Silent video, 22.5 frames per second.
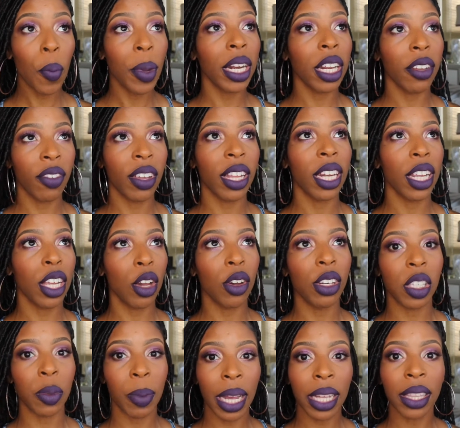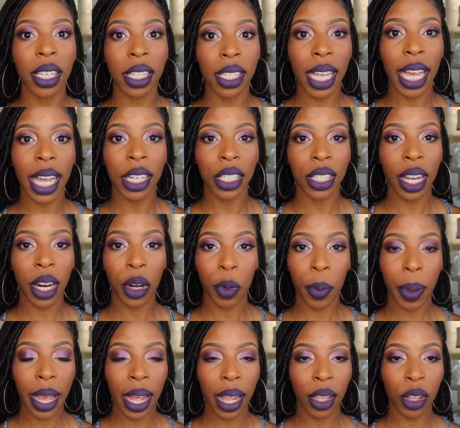many videos about this
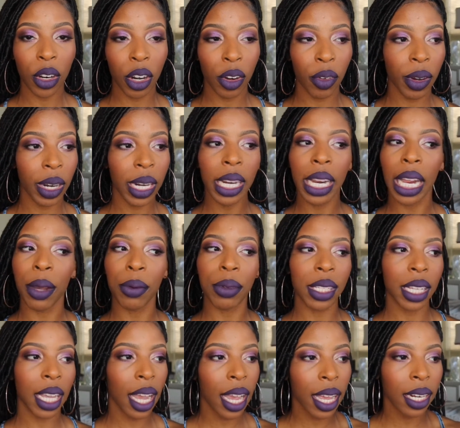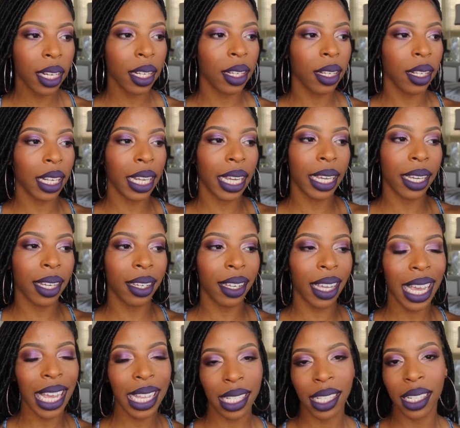eyeshadow palette already. I was kind of like
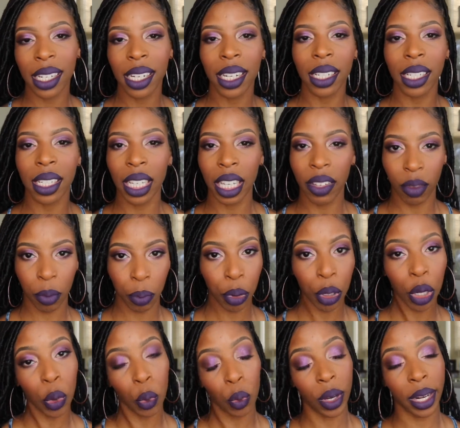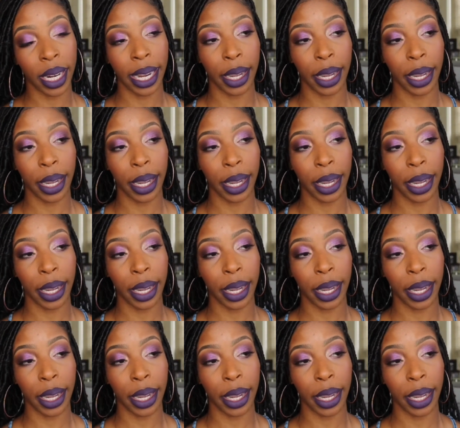hesitant to even put one